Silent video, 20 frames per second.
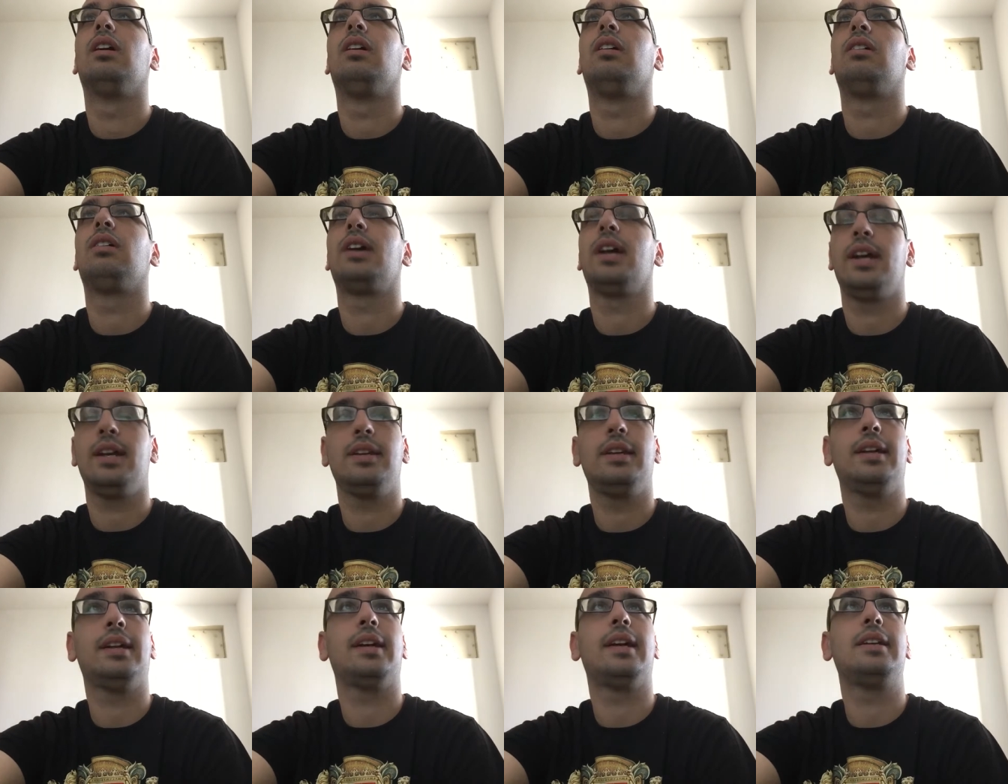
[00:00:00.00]
okay,
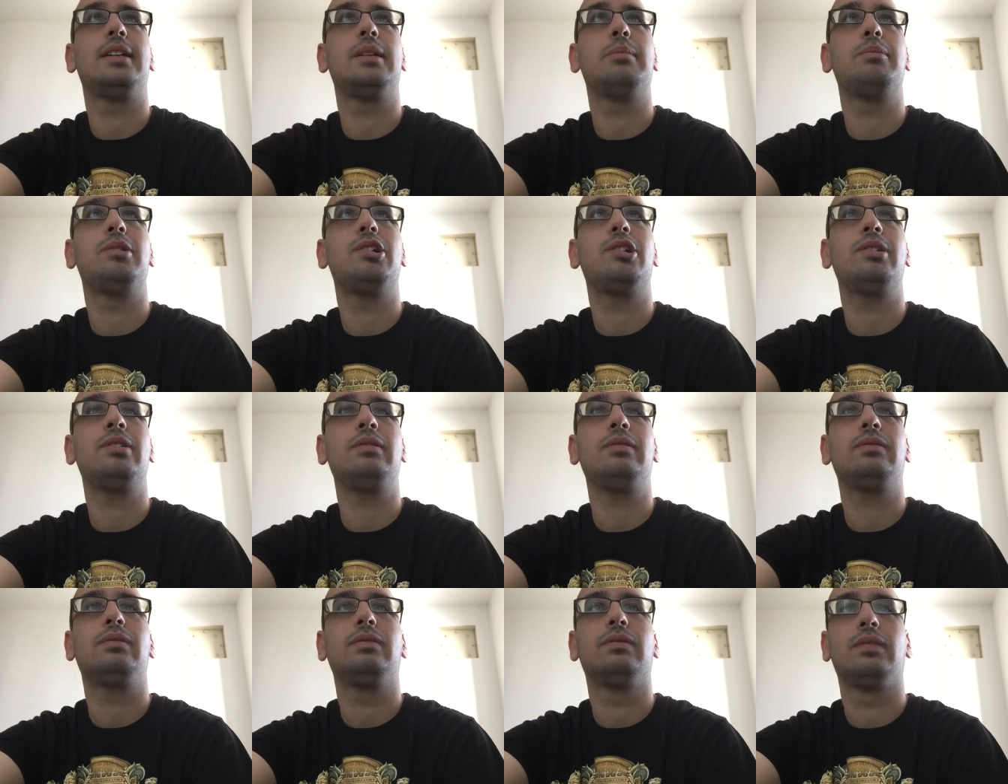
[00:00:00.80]
near
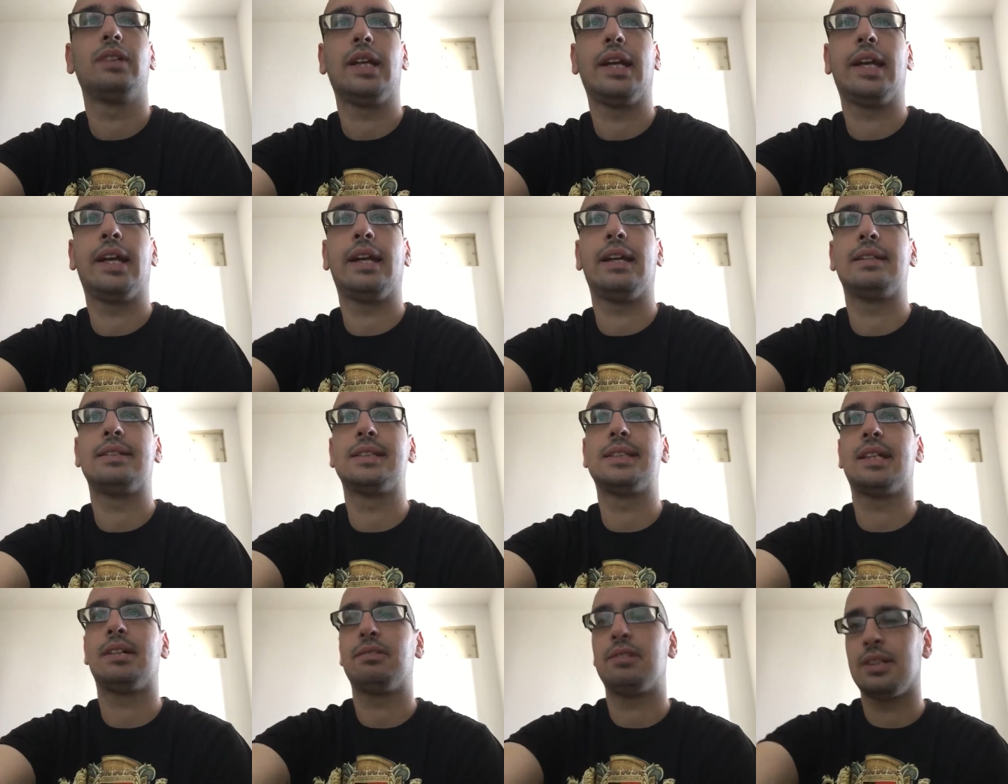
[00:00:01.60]
Etimnon in
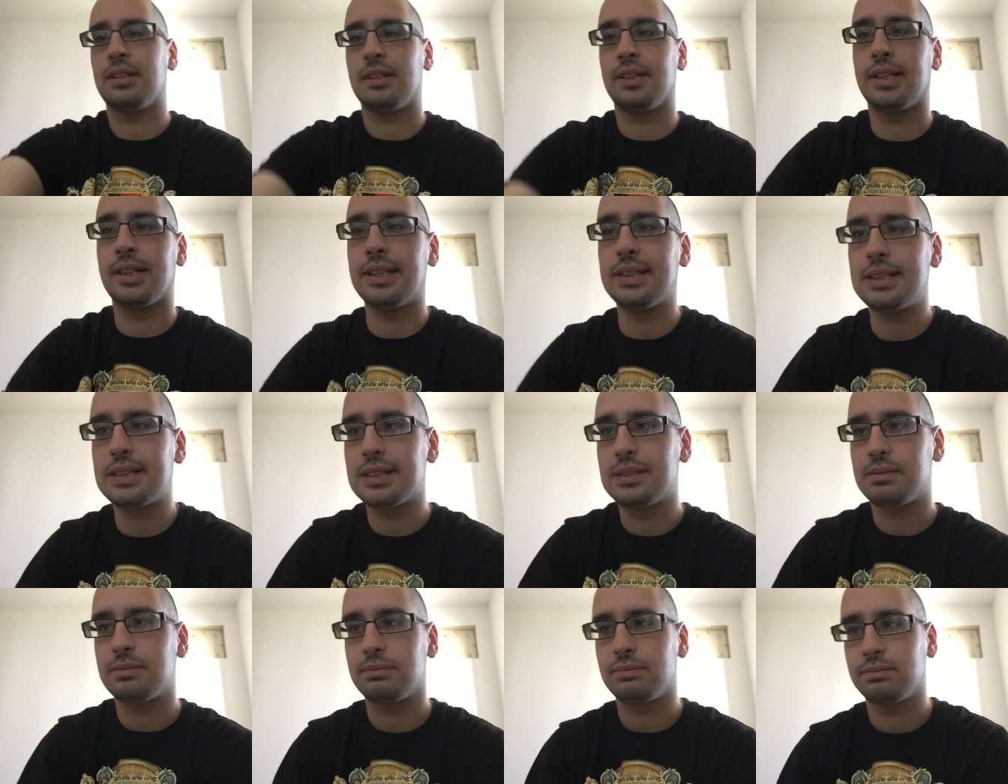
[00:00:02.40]
southern
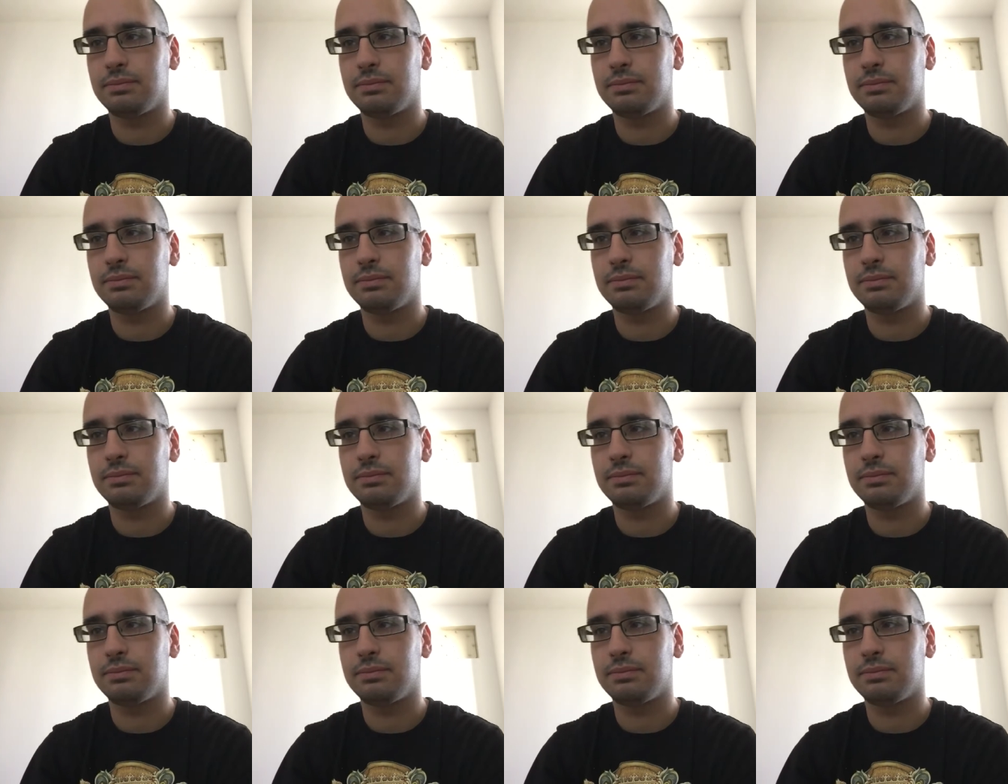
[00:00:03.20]
Greece.